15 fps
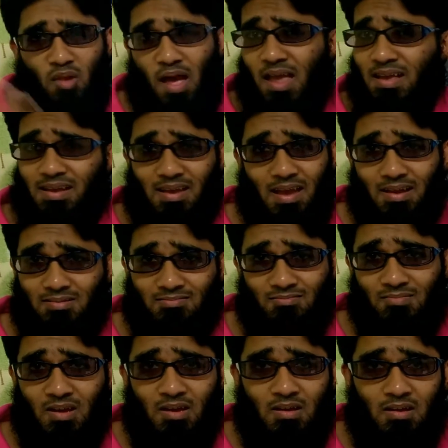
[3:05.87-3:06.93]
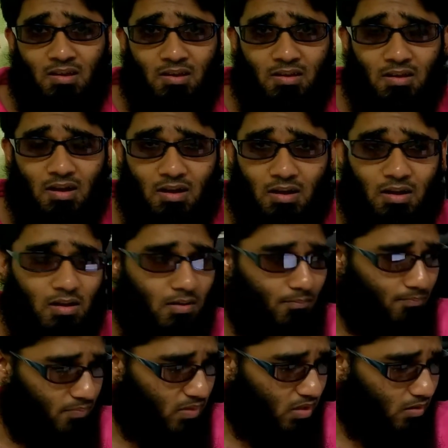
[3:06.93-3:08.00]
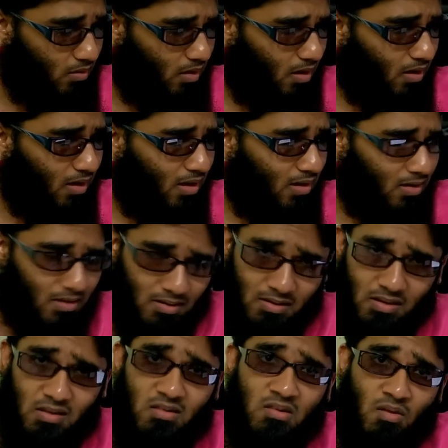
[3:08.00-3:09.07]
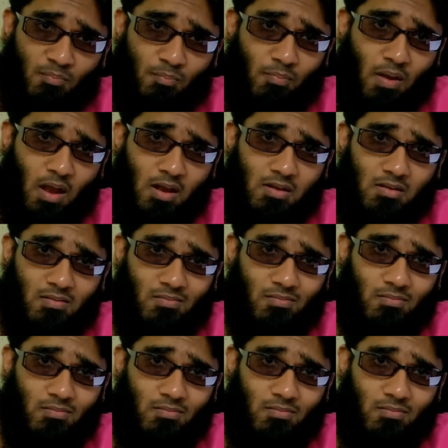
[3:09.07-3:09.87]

like it. Yeah, again, it depends.